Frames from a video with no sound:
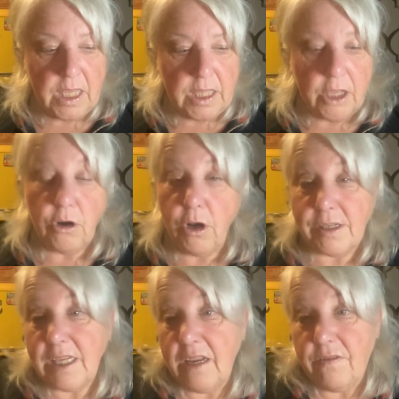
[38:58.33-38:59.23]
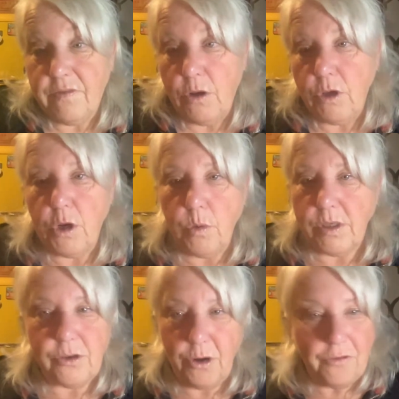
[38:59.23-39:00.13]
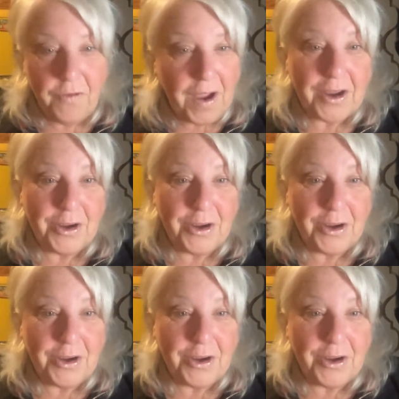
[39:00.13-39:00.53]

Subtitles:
that are not safe. You know, you don't want to start a fire.